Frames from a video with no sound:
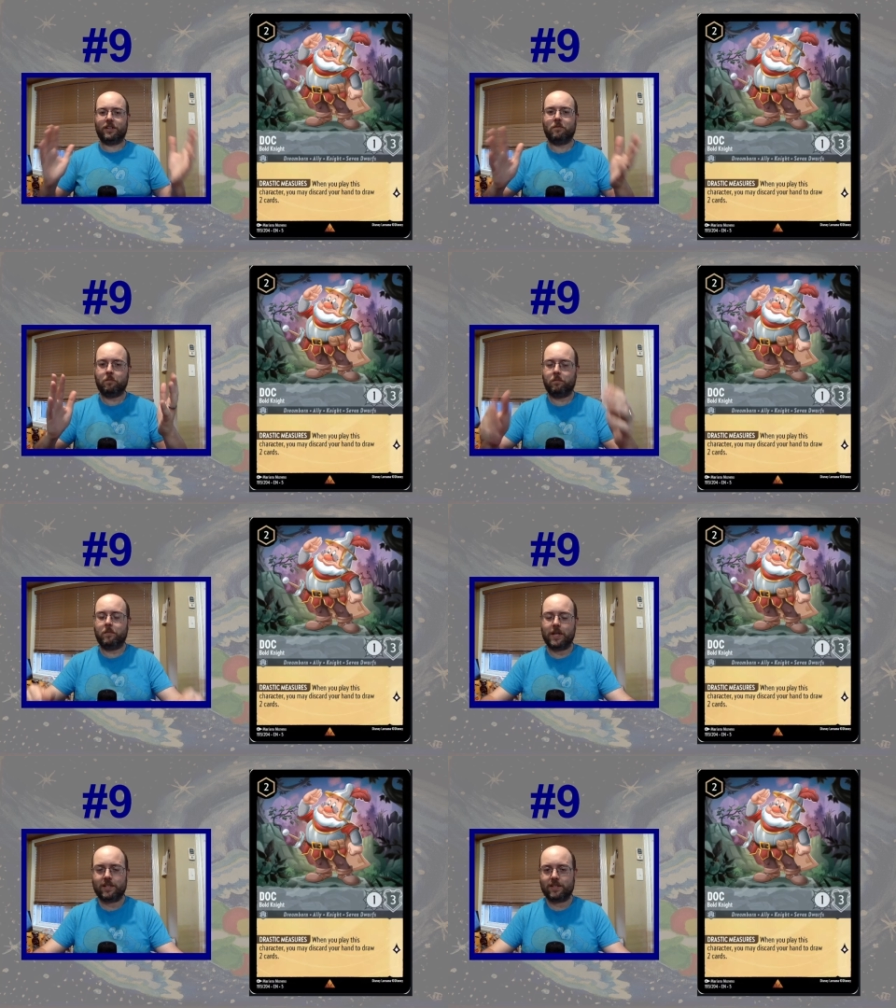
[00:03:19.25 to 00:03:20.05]

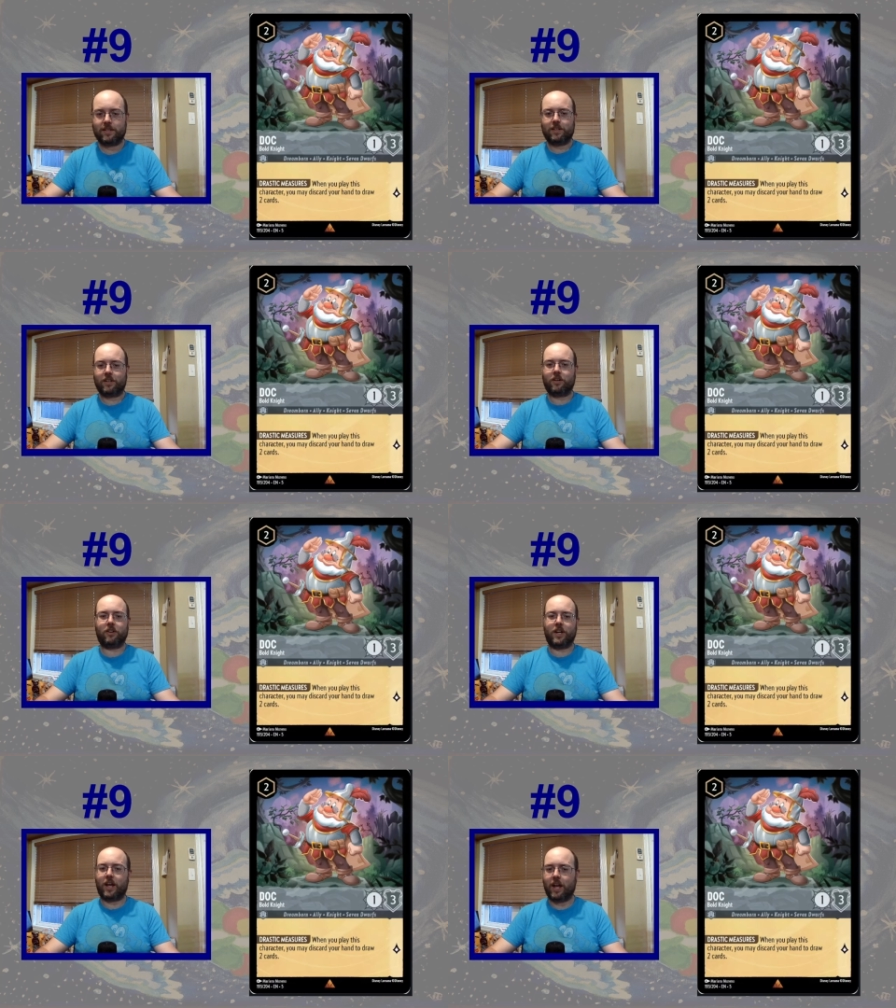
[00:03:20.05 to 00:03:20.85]
best
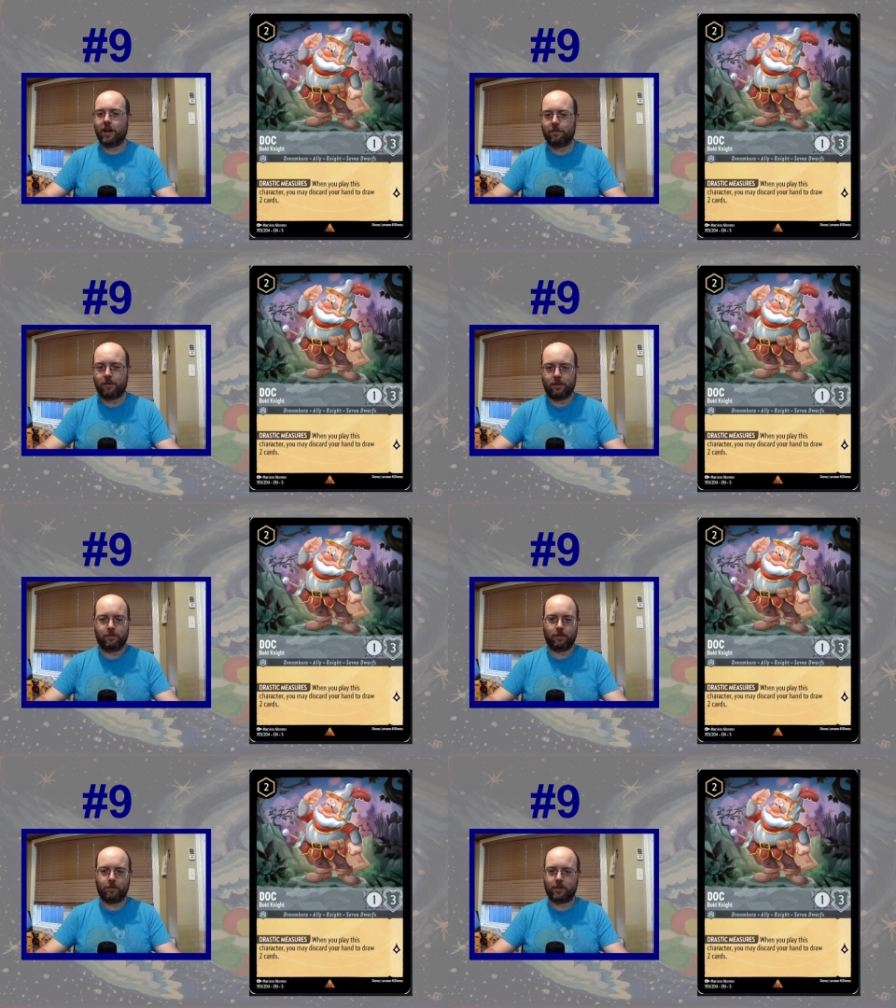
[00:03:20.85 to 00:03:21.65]
card ever
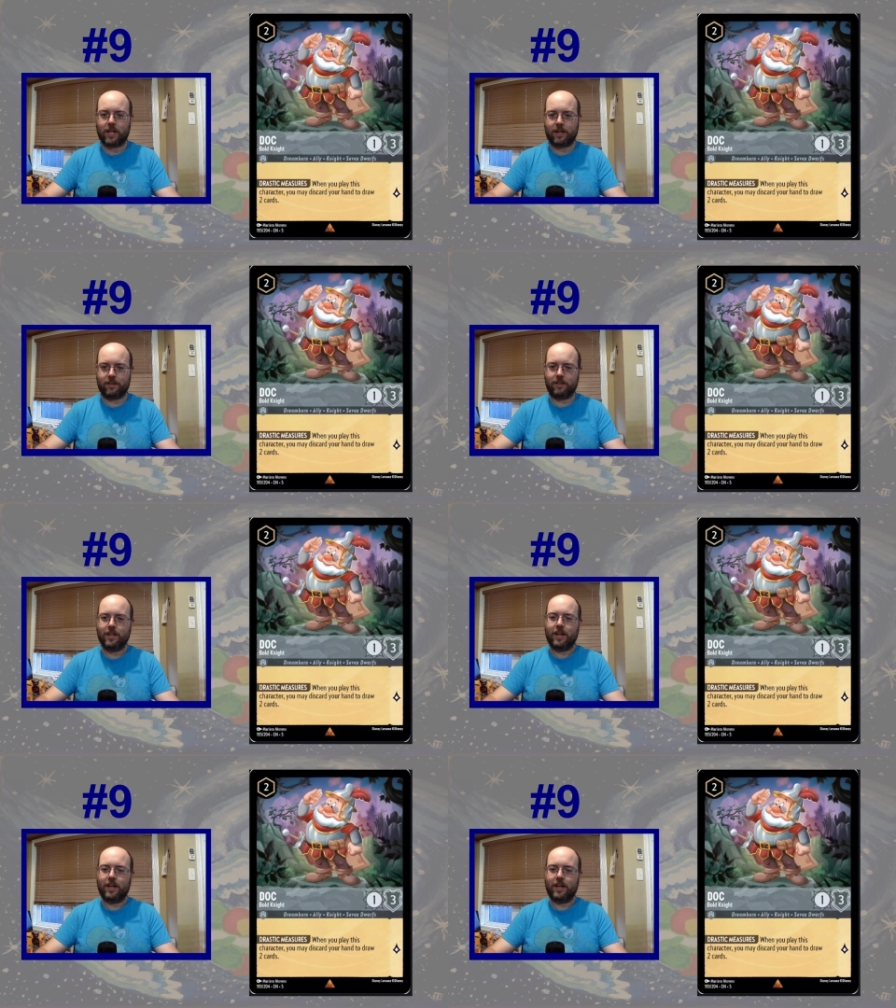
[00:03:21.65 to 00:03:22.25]
for Lorcana,